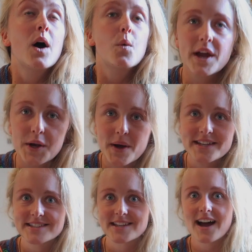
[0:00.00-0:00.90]
where do I
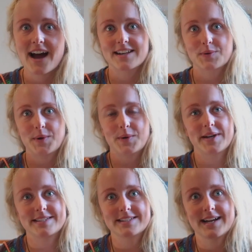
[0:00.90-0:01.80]
start?
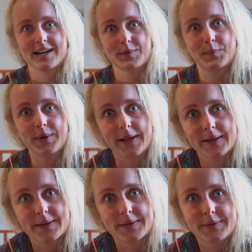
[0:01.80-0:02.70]

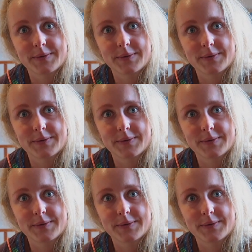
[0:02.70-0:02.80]
Well,